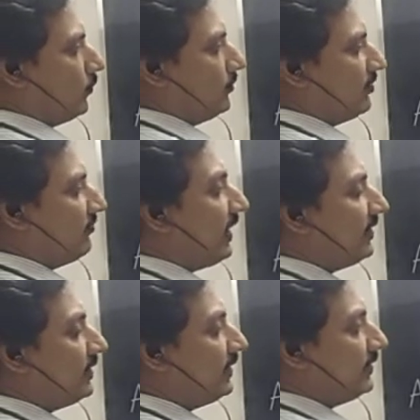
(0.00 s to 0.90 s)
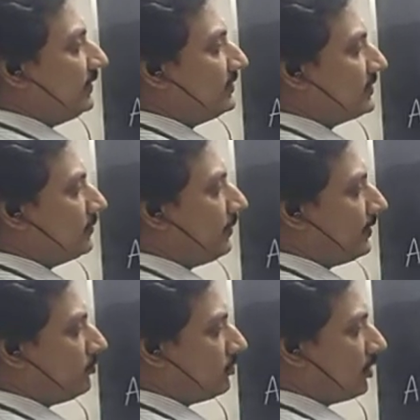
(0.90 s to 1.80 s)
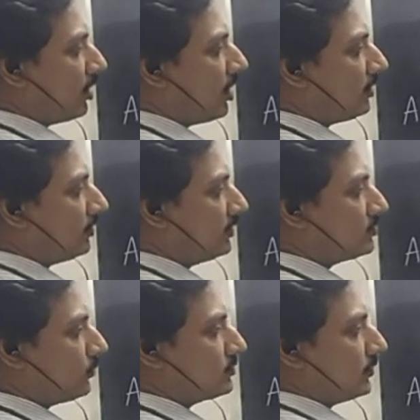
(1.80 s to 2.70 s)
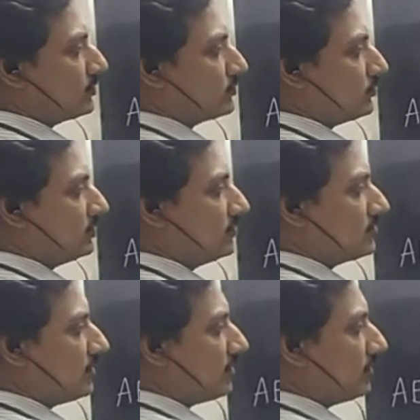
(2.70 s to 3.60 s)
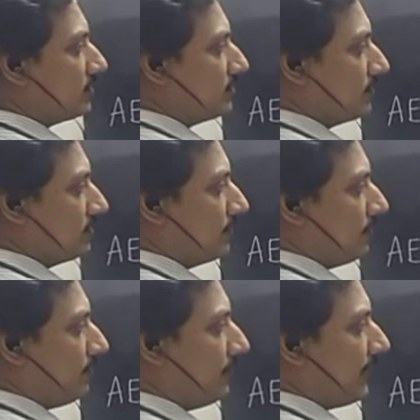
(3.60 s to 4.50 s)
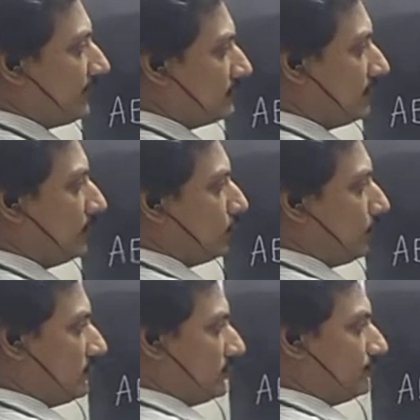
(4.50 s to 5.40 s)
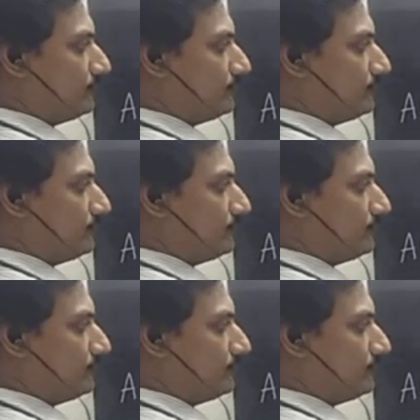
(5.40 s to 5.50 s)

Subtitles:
Then finally dz by R, that is y squared. So this is my axillary equation.